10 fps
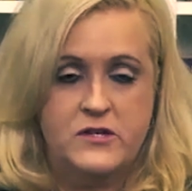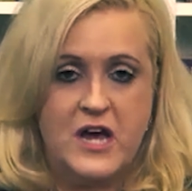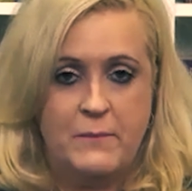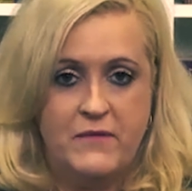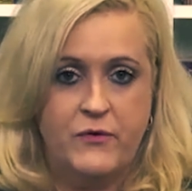
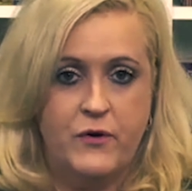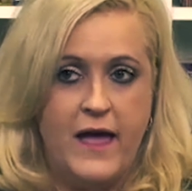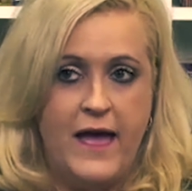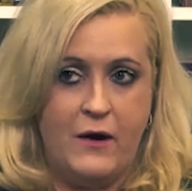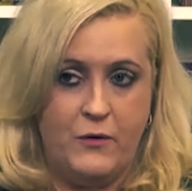shopping for a
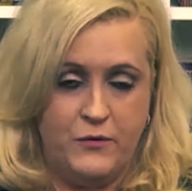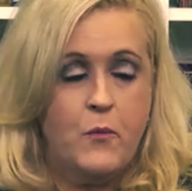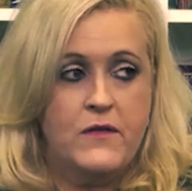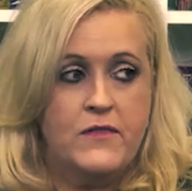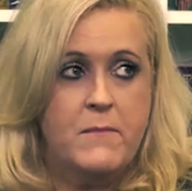house,
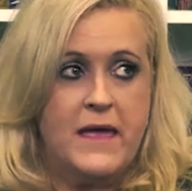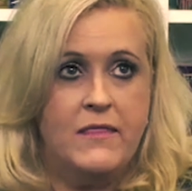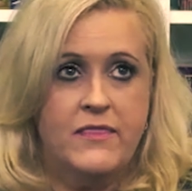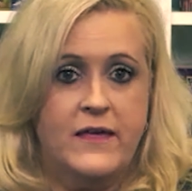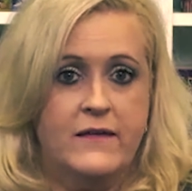one of the main
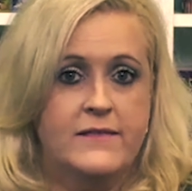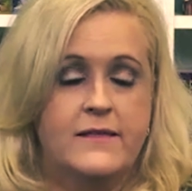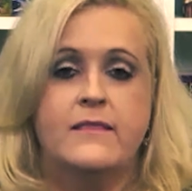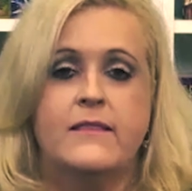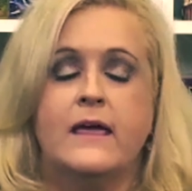things
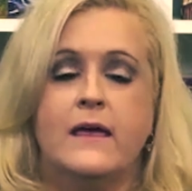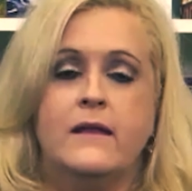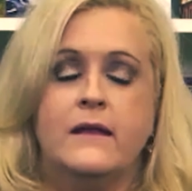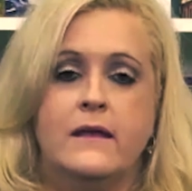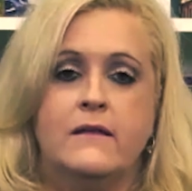that they
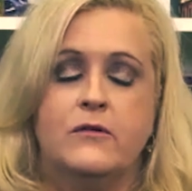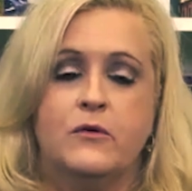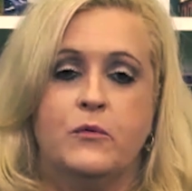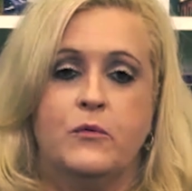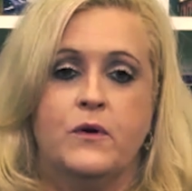need
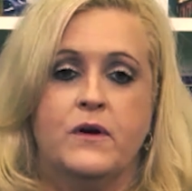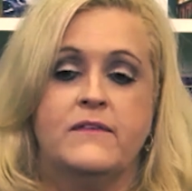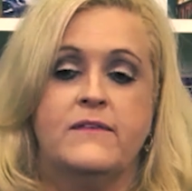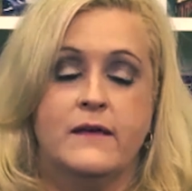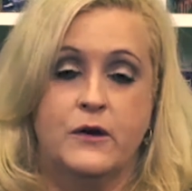to
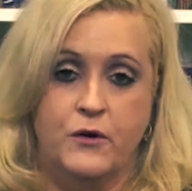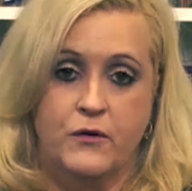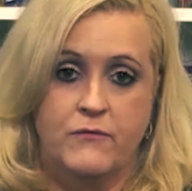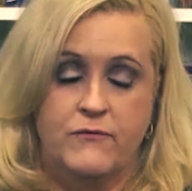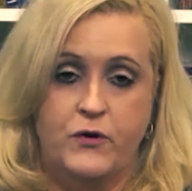
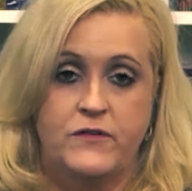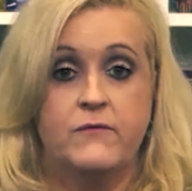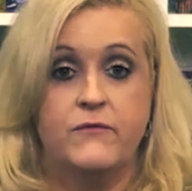consider first and